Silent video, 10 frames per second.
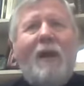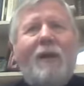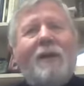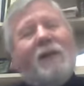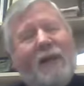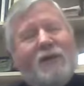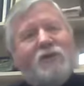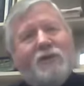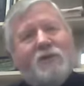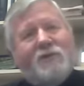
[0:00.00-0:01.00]

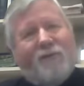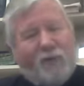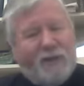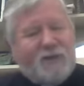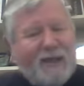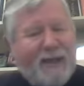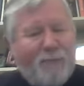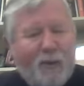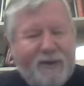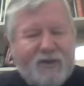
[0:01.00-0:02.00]
Galatians, for
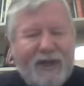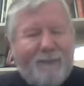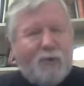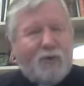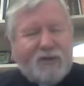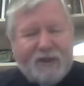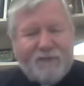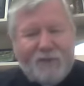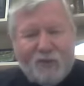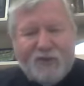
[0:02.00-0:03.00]
example, in chapter 6,
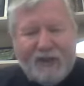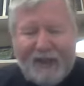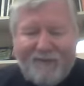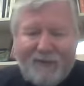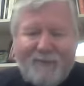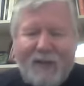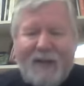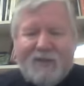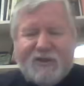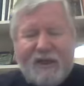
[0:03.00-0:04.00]
verse 11,
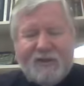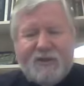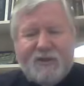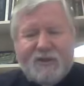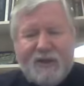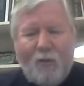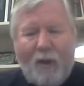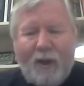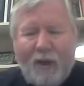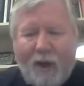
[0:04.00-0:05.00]
says, "See
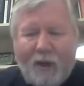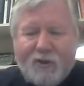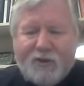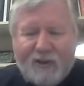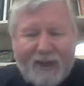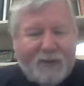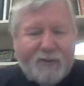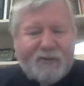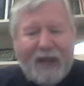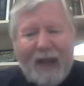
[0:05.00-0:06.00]
what large
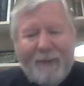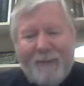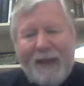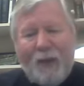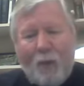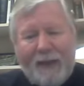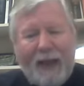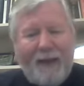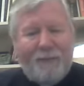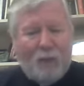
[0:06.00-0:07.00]
letters I make when
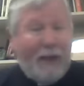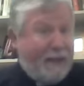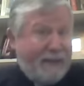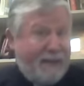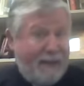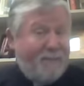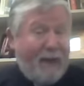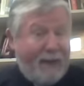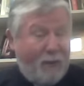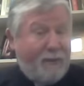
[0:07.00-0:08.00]
I am writing in
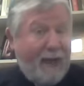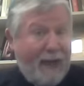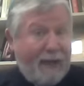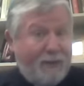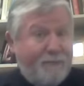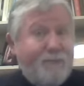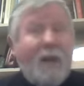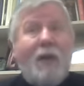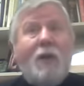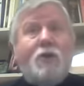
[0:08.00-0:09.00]
my own hand."
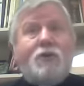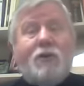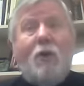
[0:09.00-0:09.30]
So